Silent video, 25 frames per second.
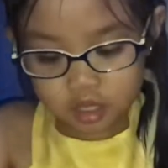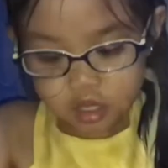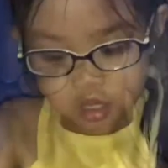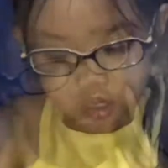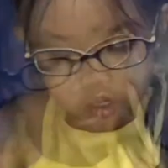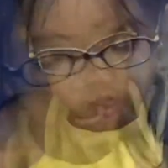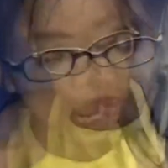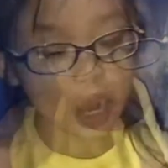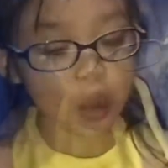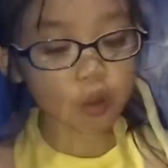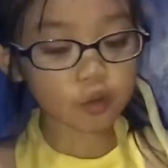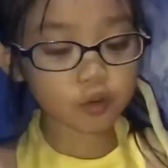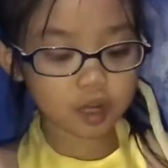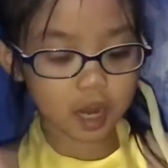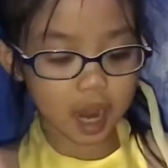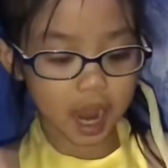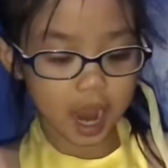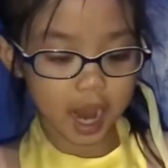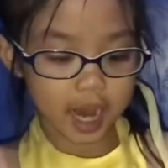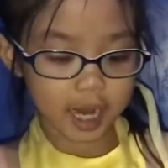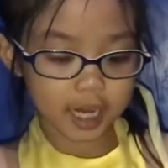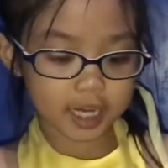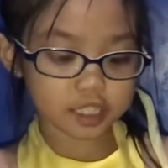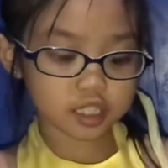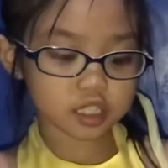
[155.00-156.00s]
Now
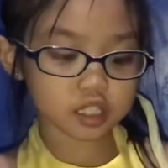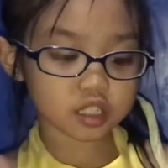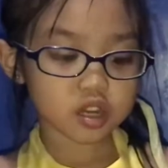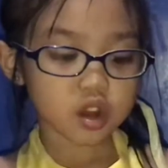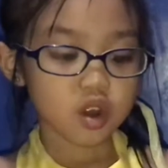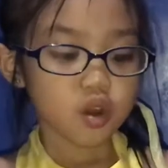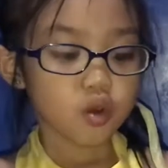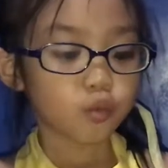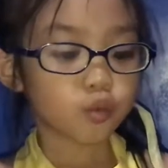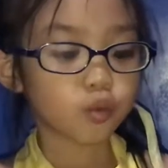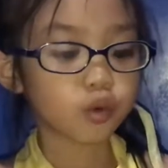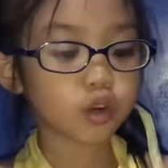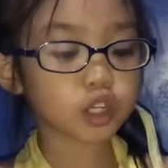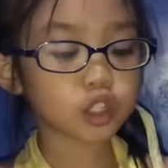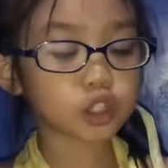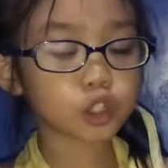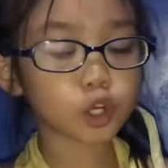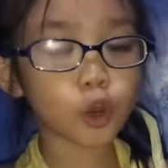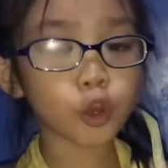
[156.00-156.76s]
guys, we're